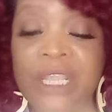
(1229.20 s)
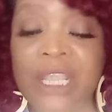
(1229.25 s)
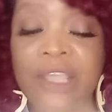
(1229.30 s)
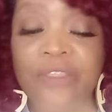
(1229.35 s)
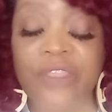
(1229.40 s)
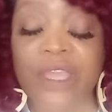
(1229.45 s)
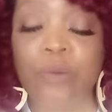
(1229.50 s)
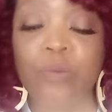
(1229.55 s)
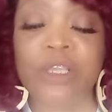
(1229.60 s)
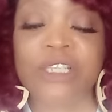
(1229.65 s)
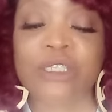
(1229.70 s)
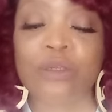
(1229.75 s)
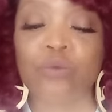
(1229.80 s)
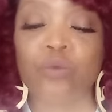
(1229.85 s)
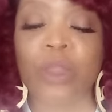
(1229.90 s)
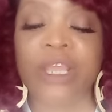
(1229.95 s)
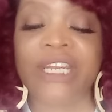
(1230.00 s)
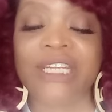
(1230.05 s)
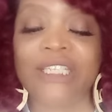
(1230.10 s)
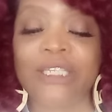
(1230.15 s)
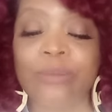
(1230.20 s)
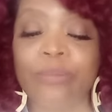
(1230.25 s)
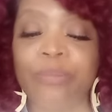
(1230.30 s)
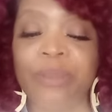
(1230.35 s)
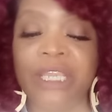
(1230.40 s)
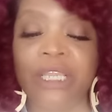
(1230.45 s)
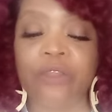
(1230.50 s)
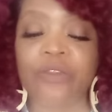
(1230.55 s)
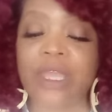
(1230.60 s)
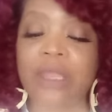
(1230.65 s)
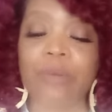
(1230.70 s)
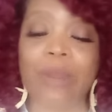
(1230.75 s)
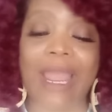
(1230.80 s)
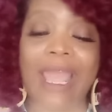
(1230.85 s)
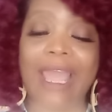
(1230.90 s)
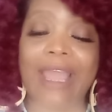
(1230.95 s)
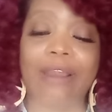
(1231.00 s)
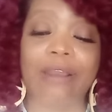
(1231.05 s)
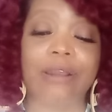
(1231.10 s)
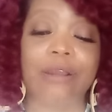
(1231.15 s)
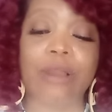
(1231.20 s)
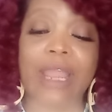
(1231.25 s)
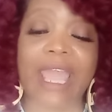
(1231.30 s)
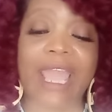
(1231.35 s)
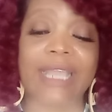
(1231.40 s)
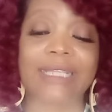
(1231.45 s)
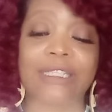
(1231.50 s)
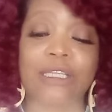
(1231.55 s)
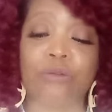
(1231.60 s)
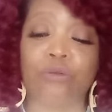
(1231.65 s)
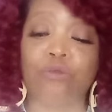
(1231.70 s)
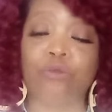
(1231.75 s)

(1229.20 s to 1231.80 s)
They wasn't ready to build. They were out here acting